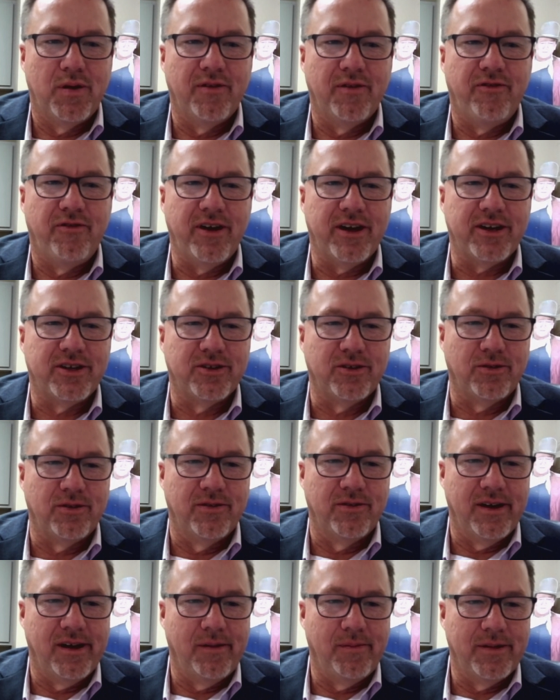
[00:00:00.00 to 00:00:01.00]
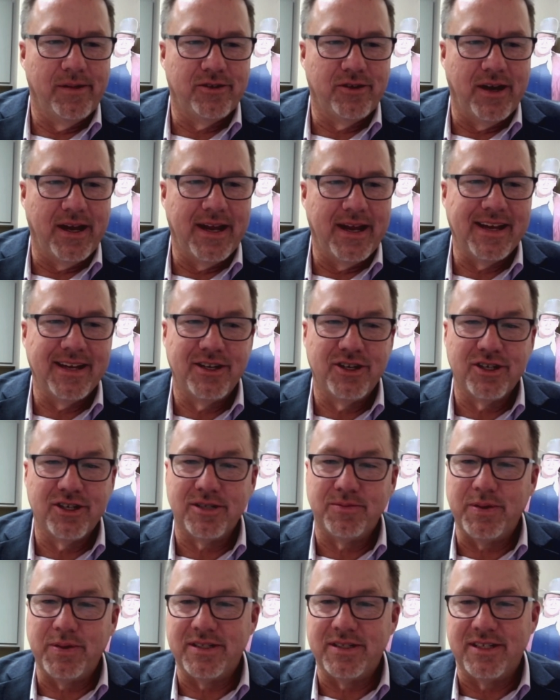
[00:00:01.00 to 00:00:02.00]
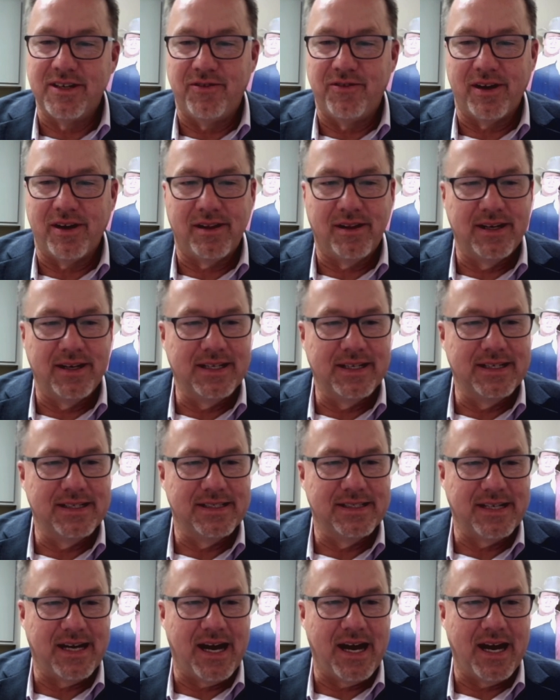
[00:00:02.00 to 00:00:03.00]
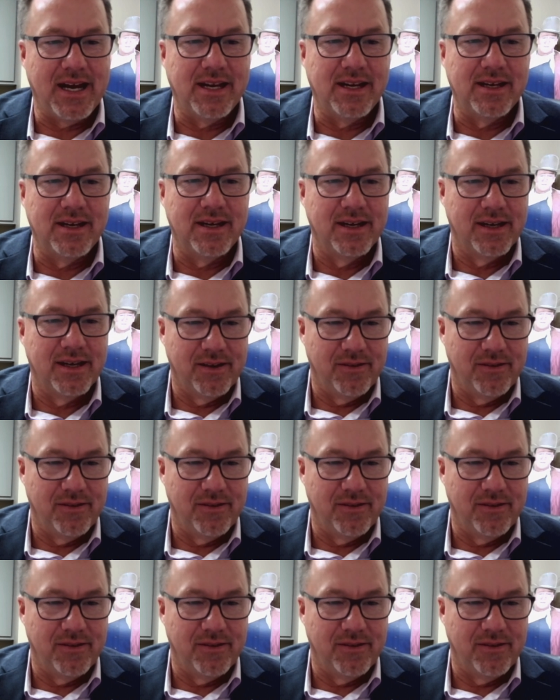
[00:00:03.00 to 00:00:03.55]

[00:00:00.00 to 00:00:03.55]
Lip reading: professional development training just specifically designed